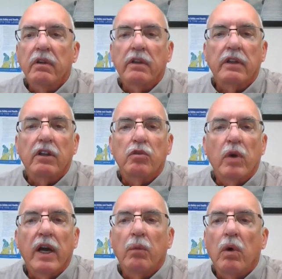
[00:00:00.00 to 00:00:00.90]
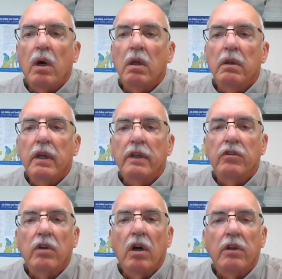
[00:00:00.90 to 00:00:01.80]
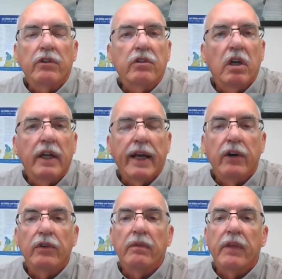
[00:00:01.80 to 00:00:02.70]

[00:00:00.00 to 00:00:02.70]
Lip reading: that the drywall installers cut out